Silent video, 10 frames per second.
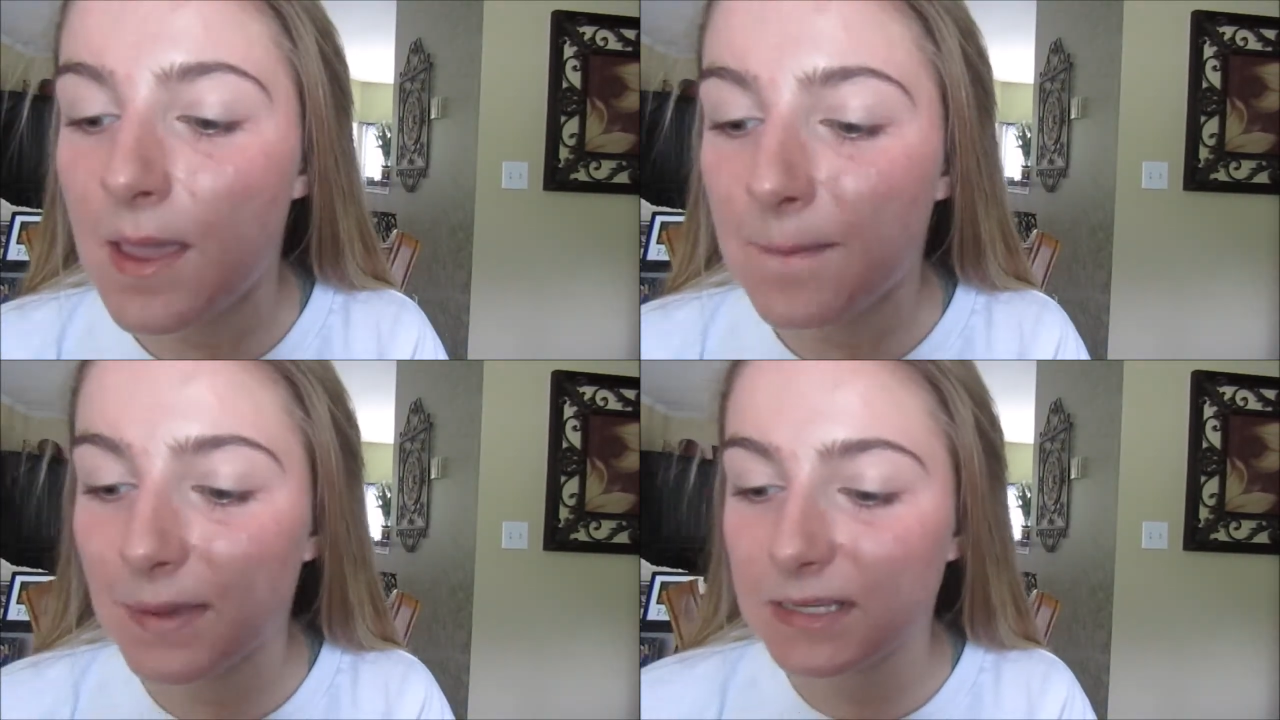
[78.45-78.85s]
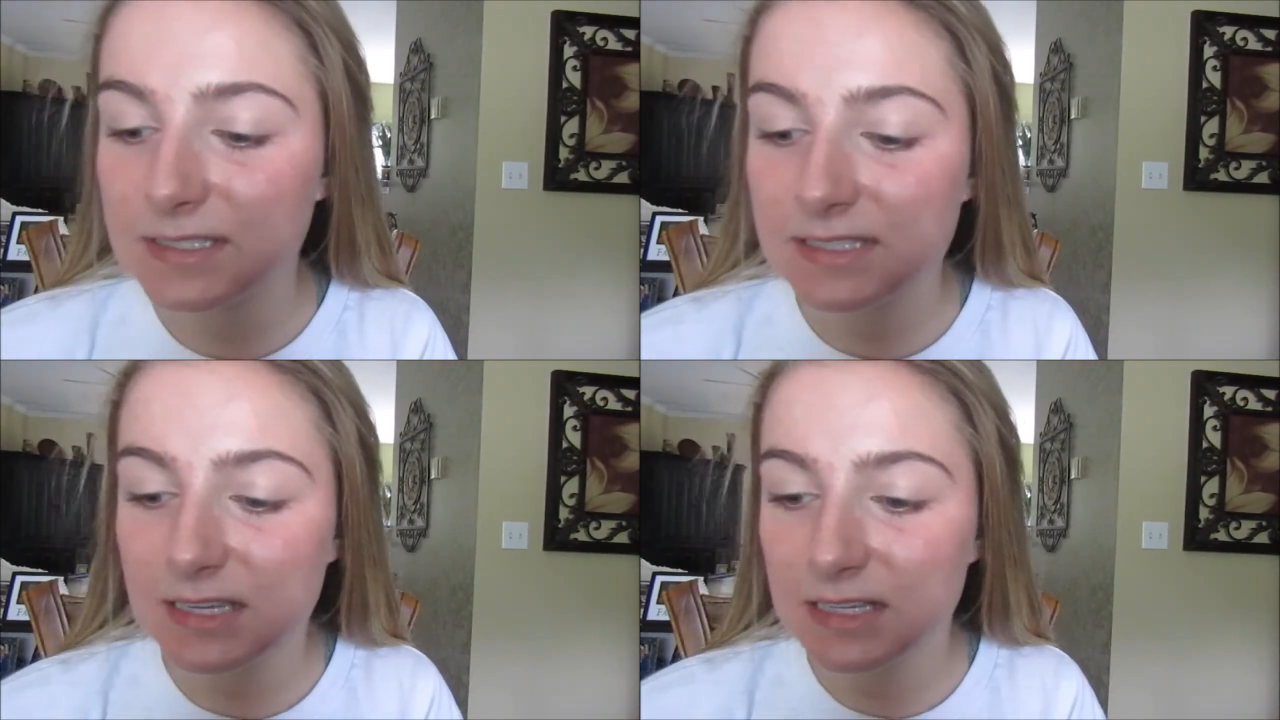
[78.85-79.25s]
My
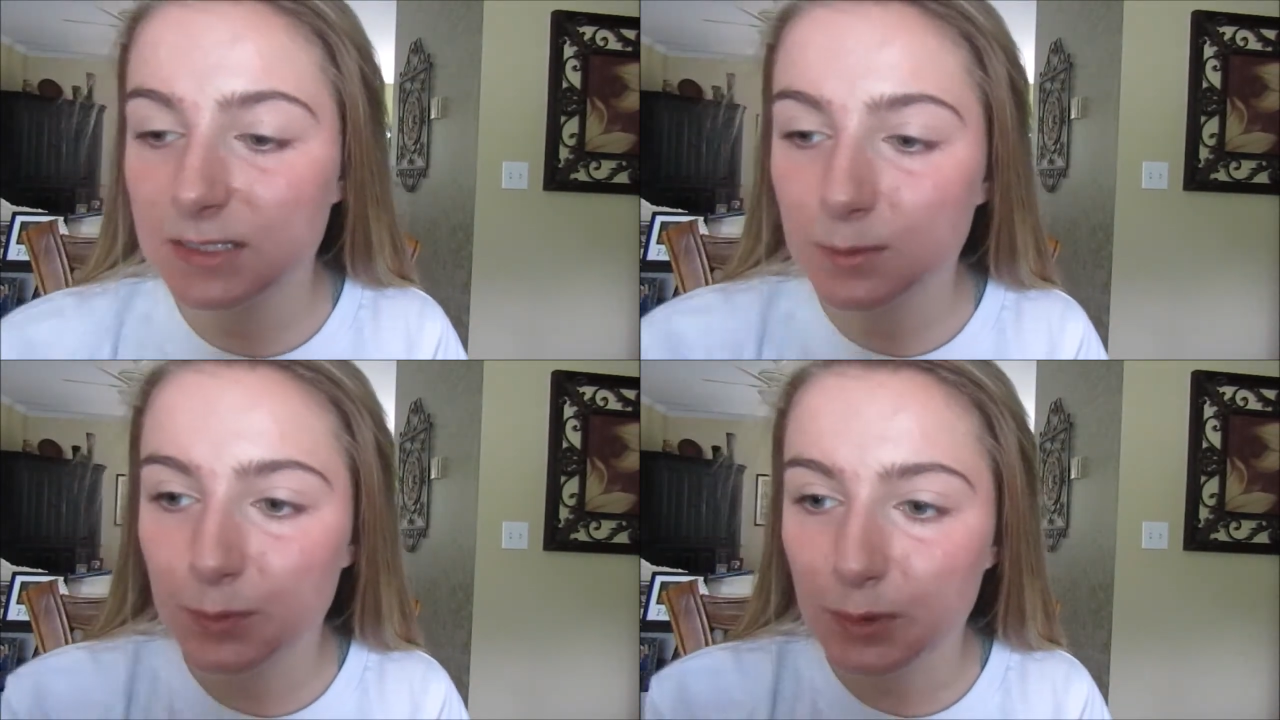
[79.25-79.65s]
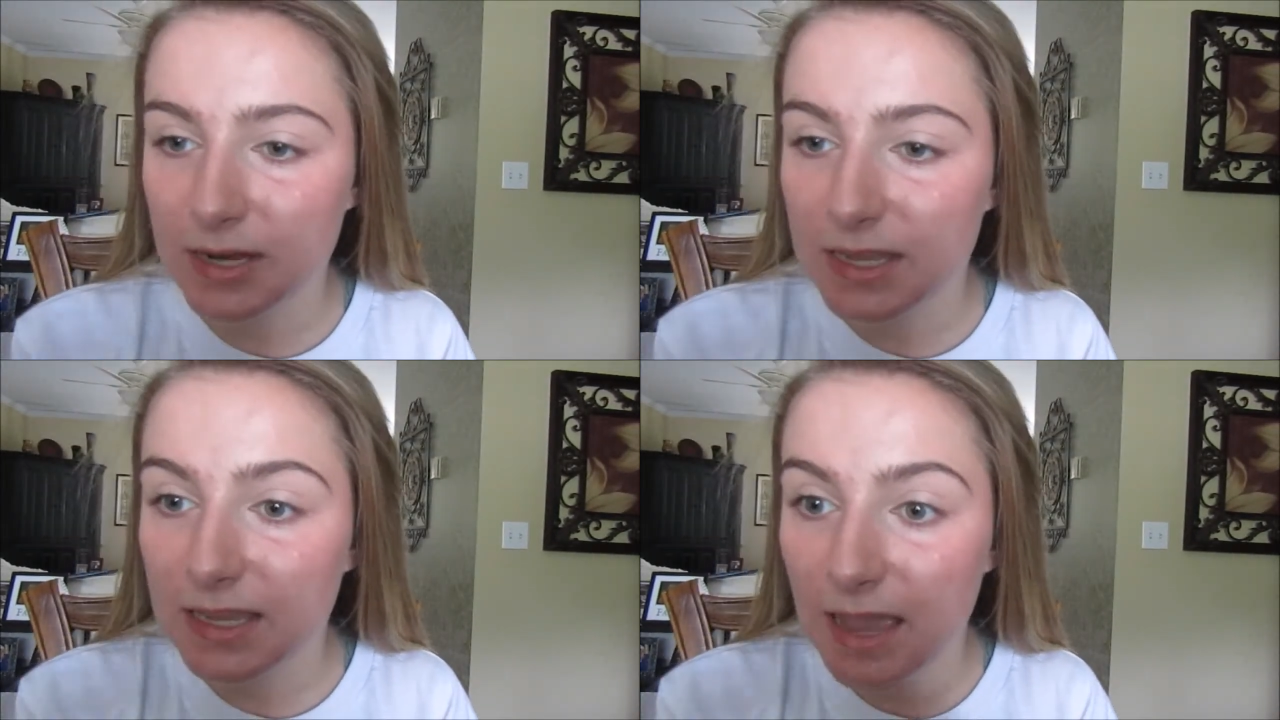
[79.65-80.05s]
skin is
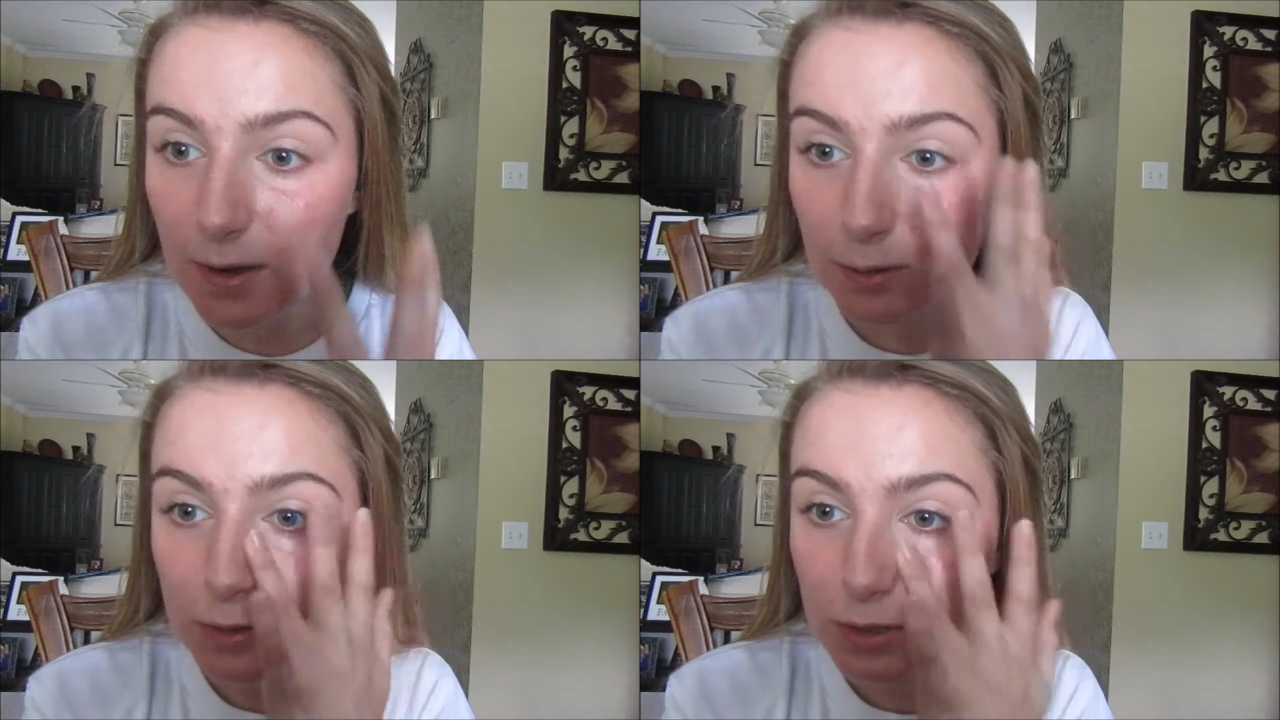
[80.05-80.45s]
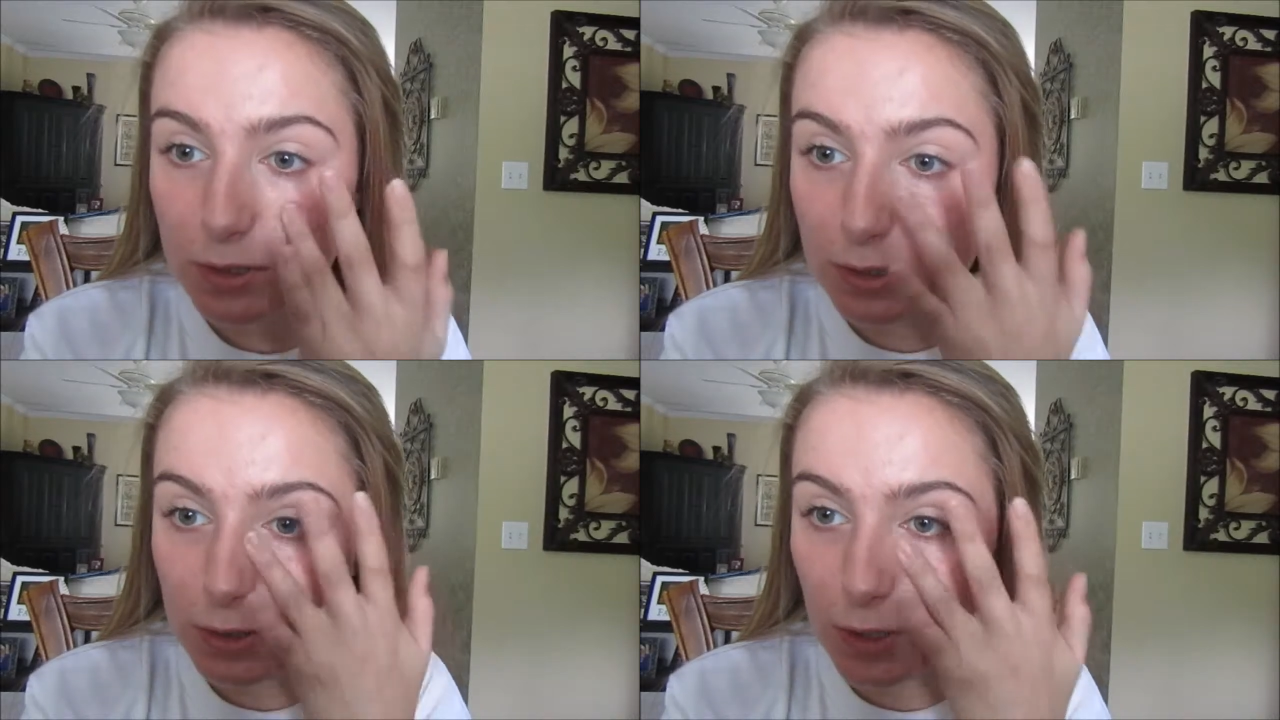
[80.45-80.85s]
breaking out
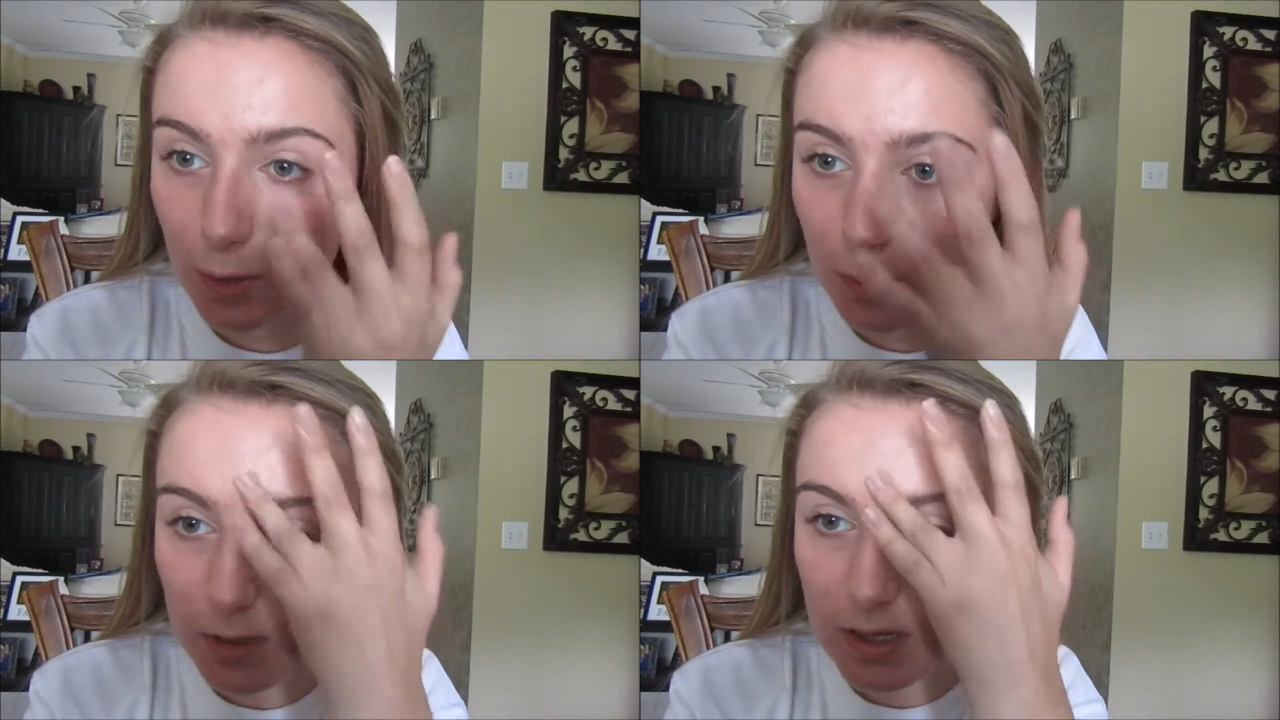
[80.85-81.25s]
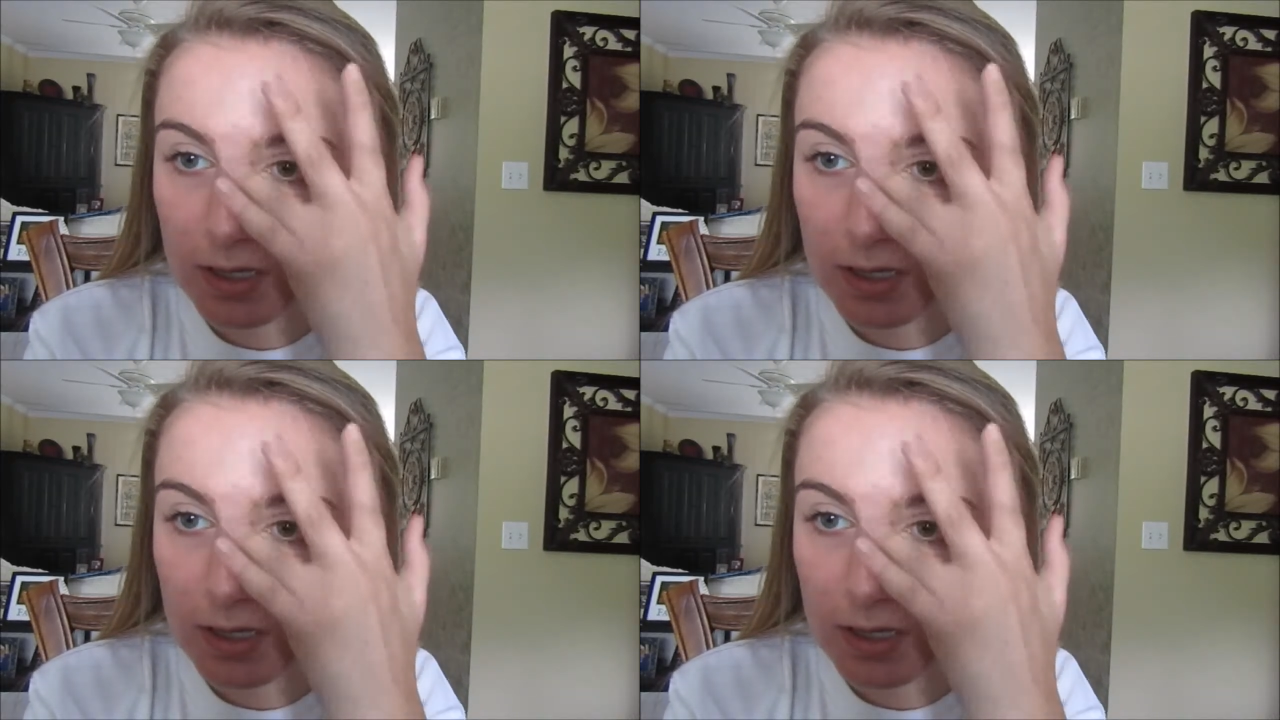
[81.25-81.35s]
so